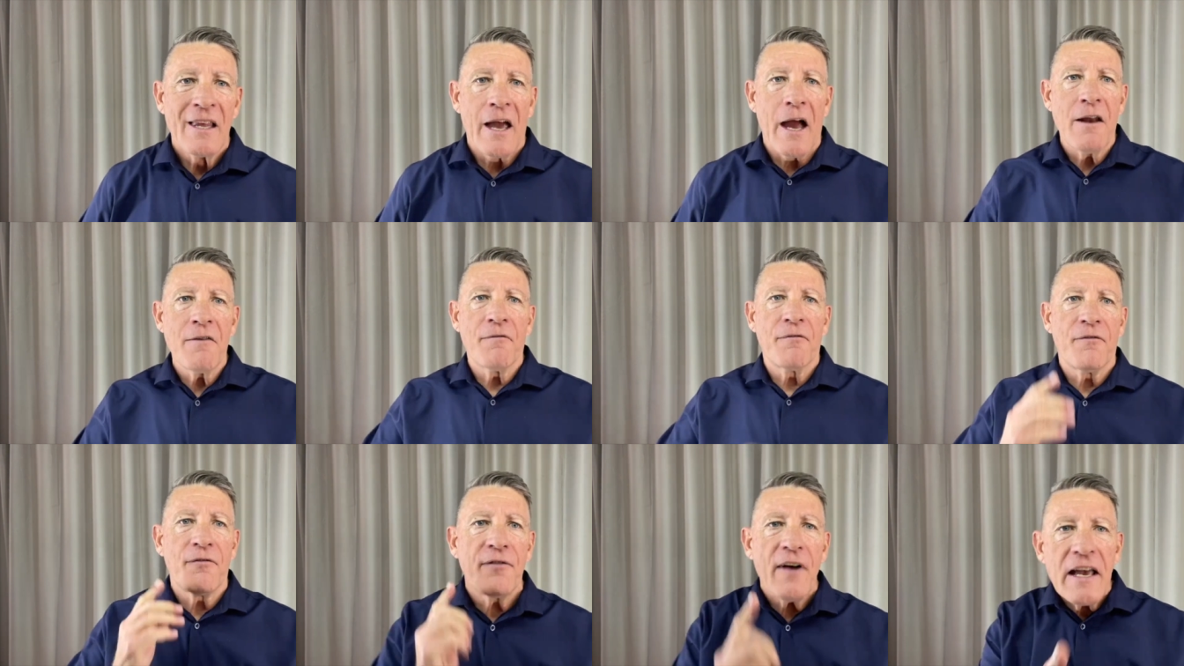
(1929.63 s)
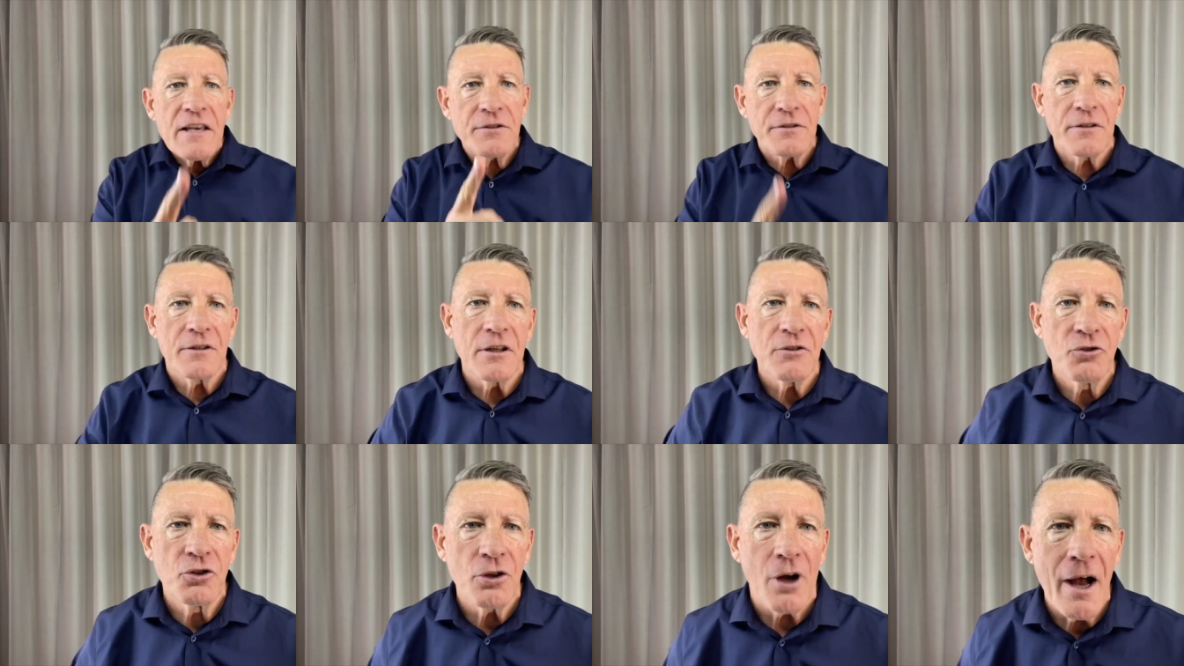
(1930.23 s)
and face the
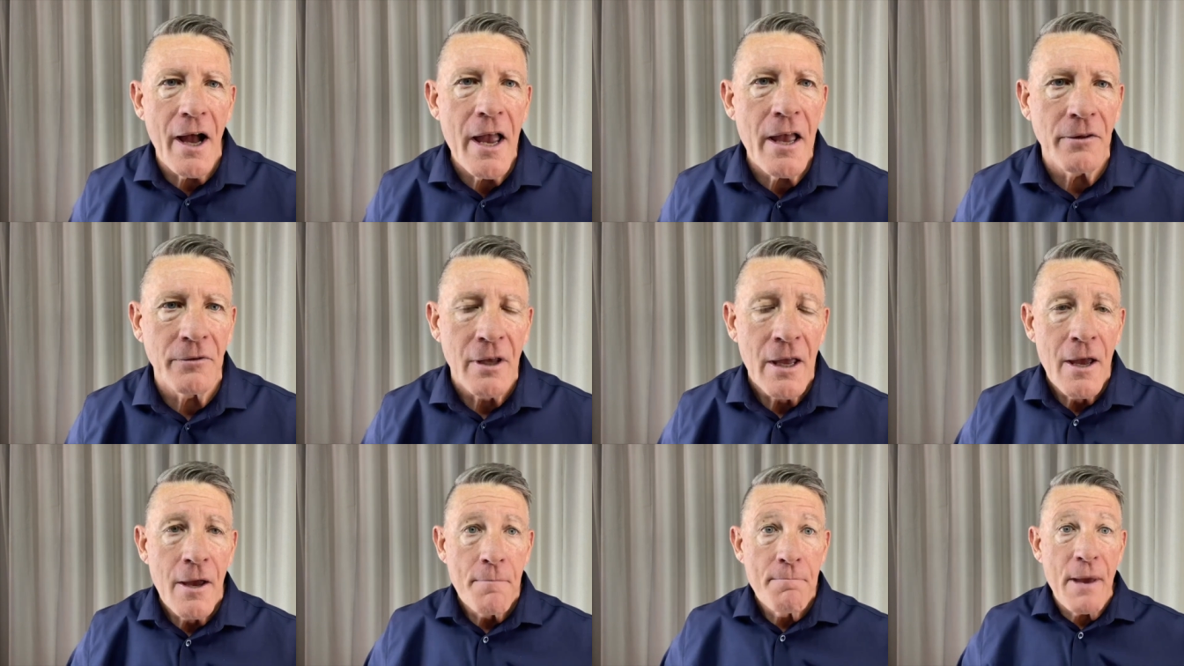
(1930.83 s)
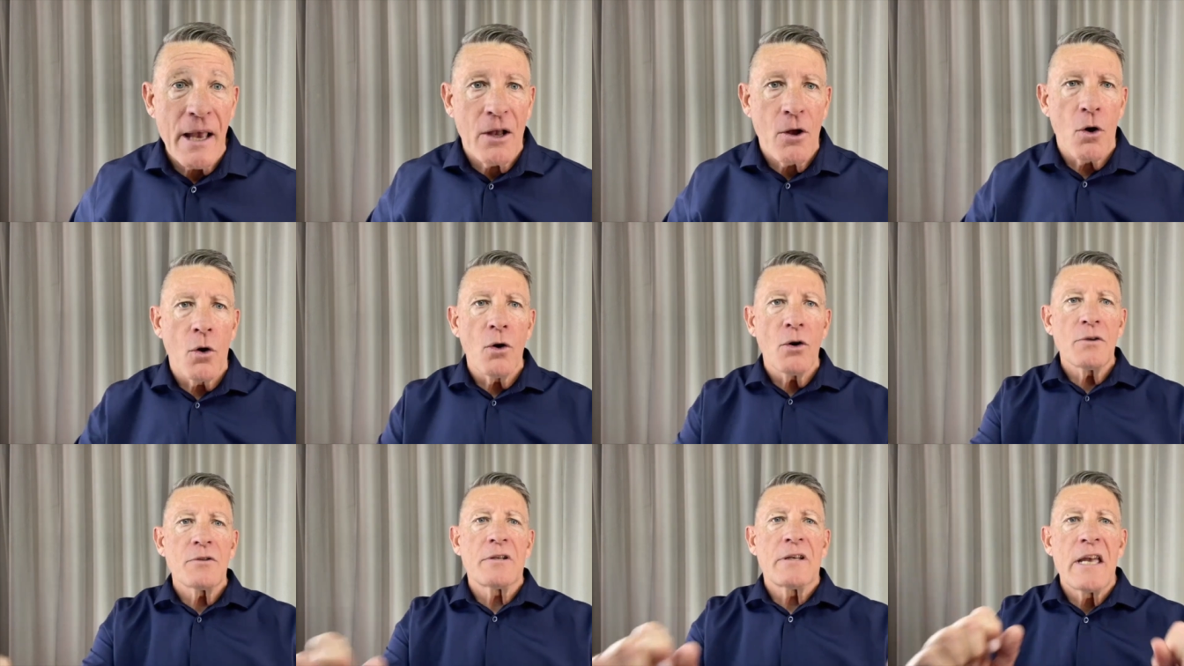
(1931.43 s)
giant
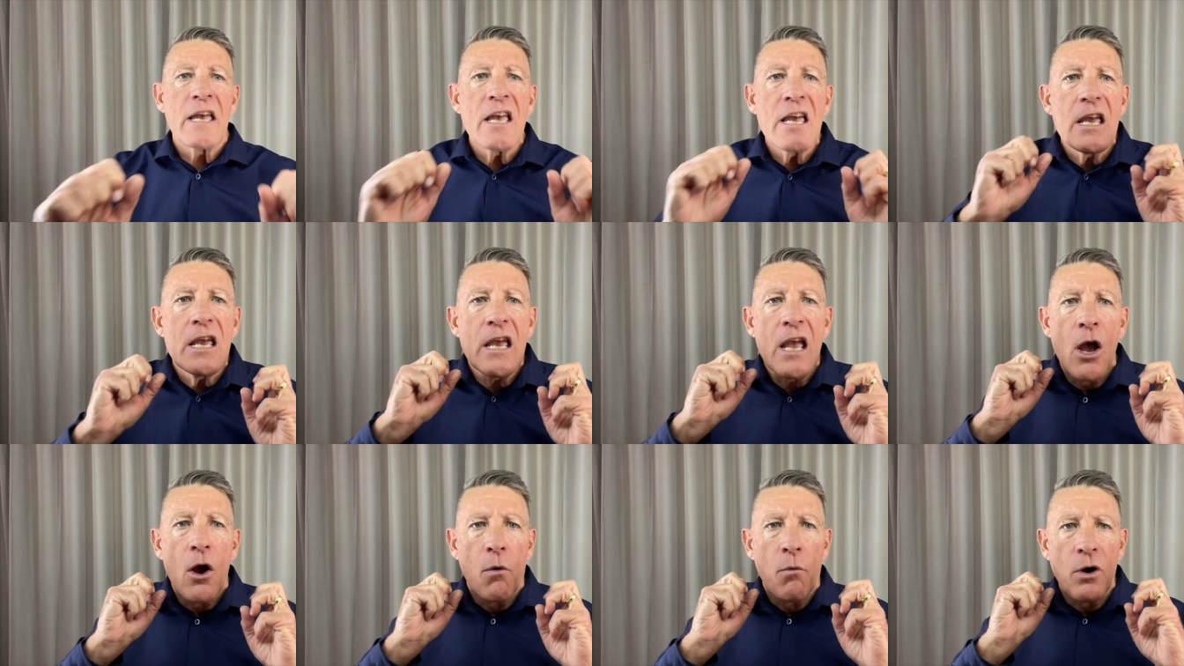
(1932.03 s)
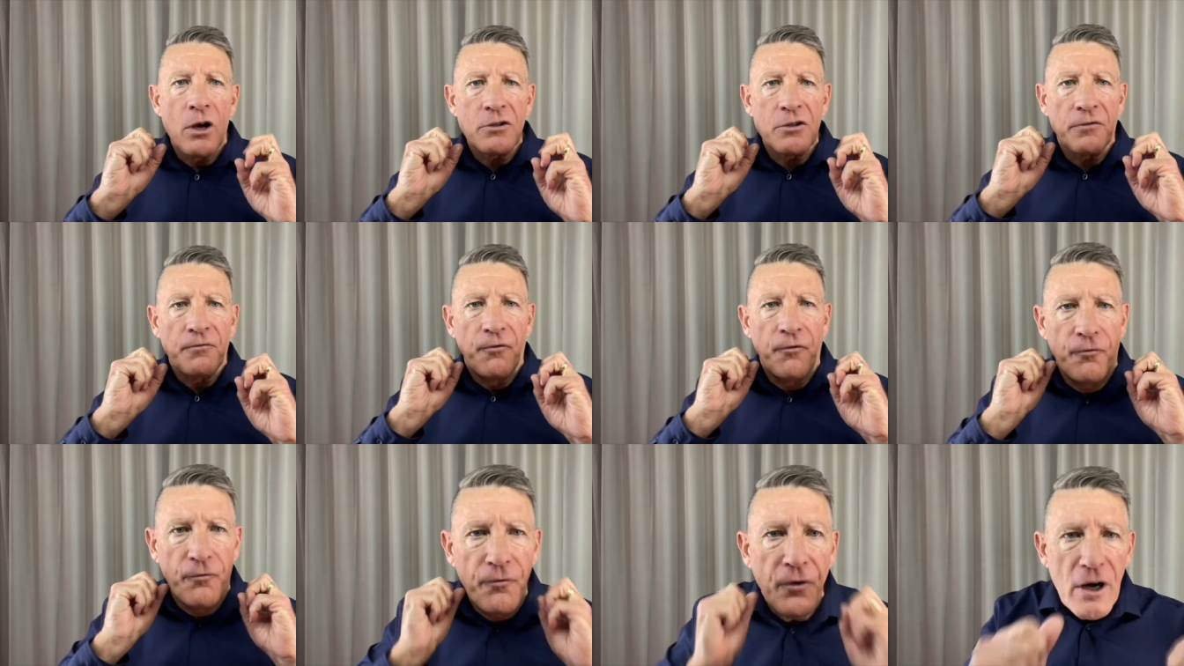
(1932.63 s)
because he was
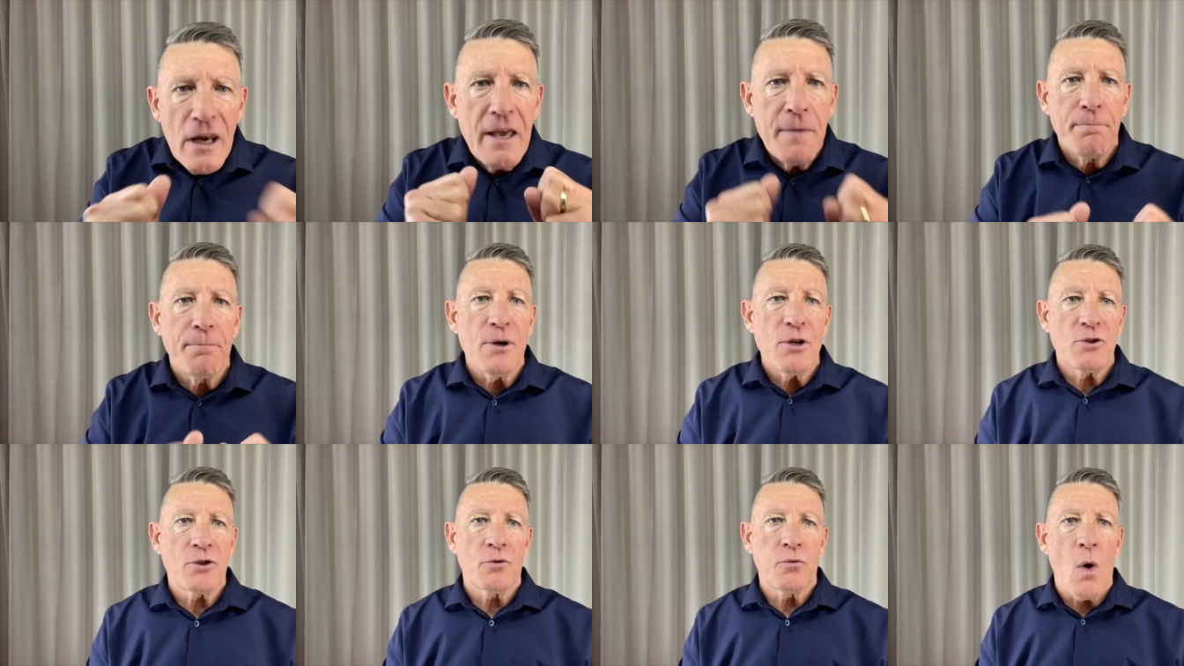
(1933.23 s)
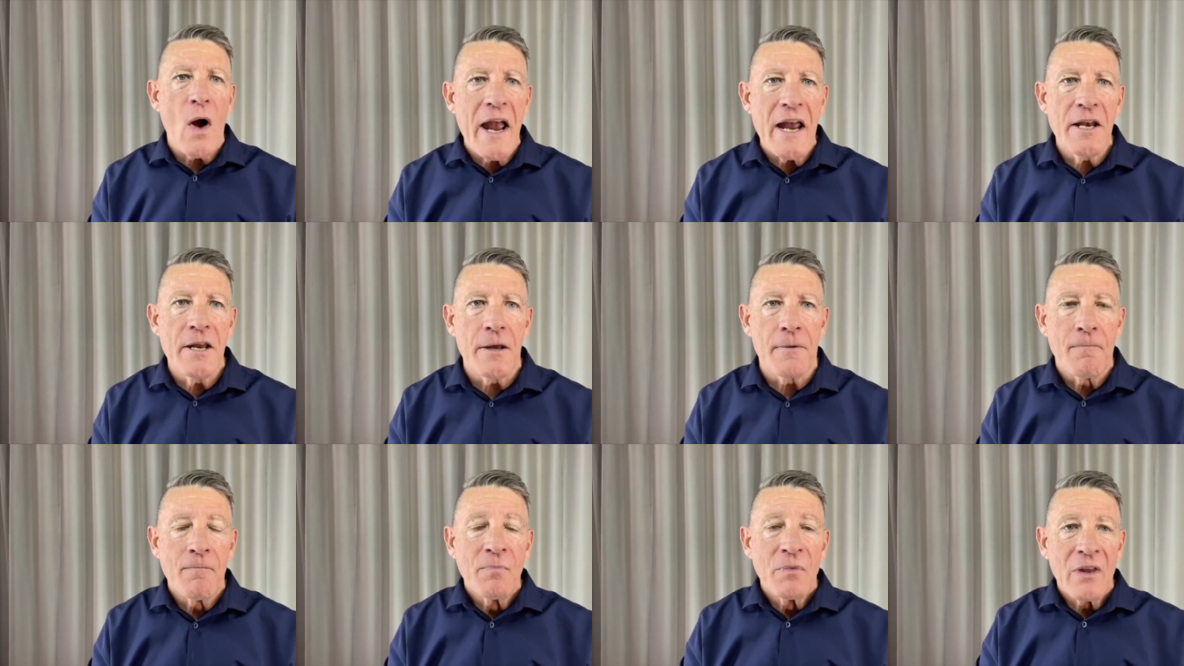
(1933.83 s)
fully
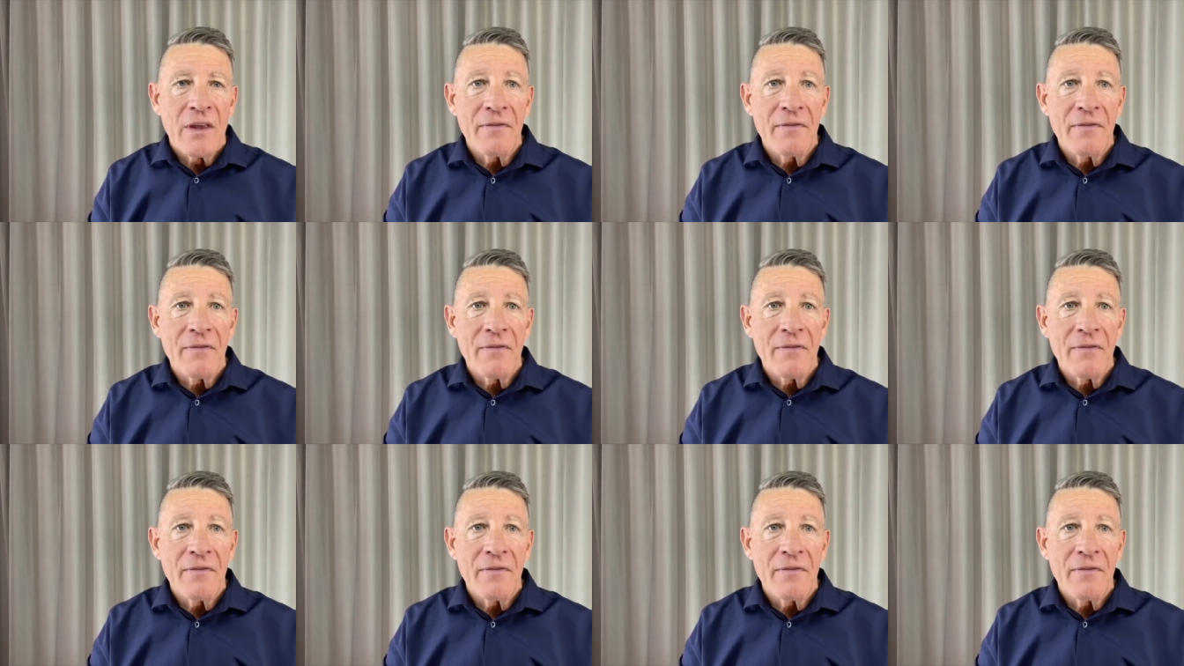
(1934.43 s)
persuaded